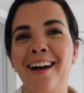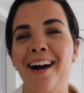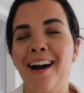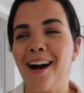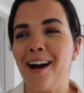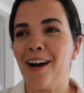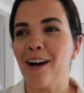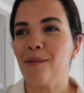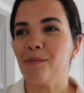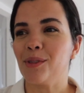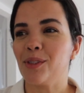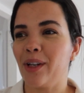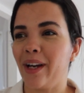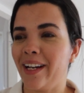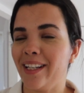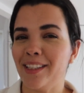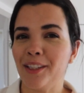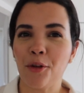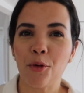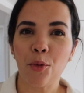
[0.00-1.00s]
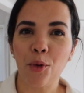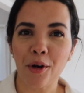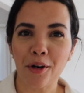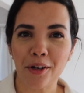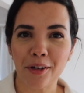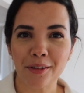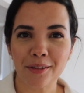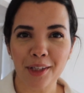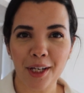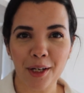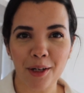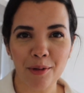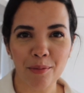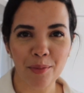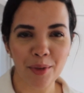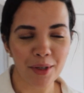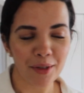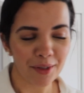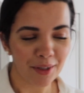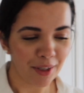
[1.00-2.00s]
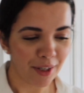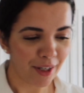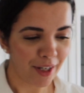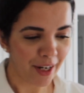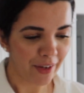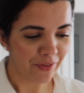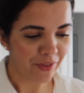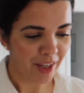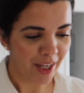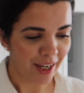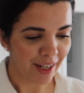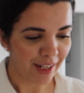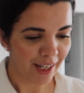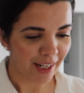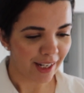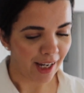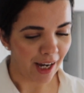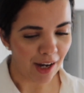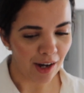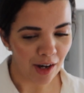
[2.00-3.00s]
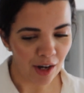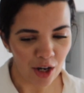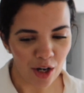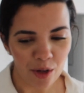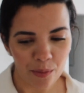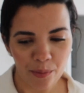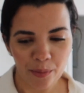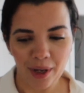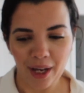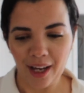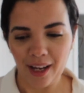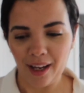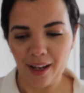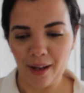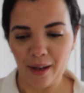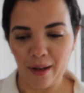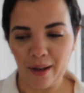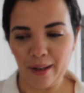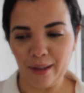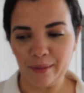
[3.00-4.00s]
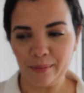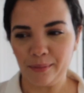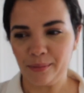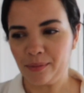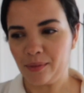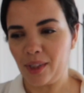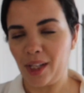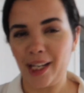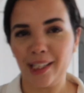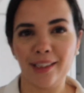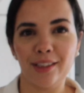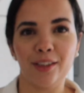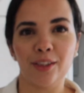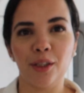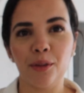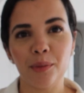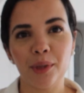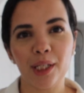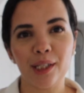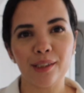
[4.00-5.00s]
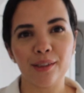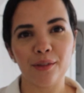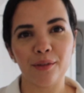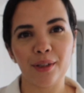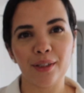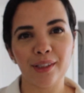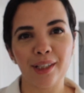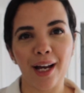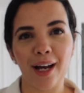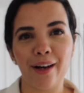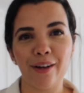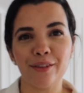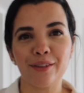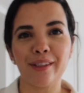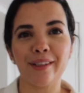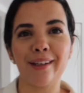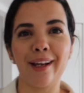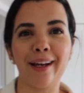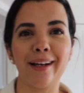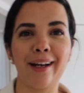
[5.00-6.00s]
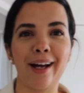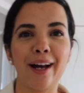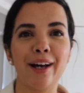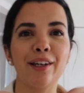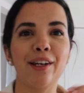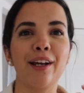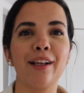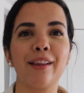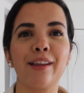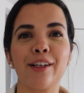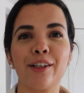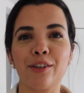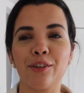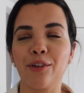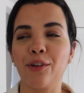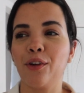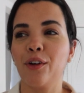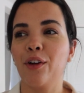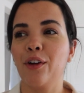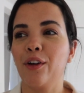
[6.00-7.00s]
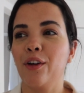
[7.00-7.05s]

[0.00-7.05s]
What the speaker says: So I did work on the computer and then I got home. I did some things around the house and I got a little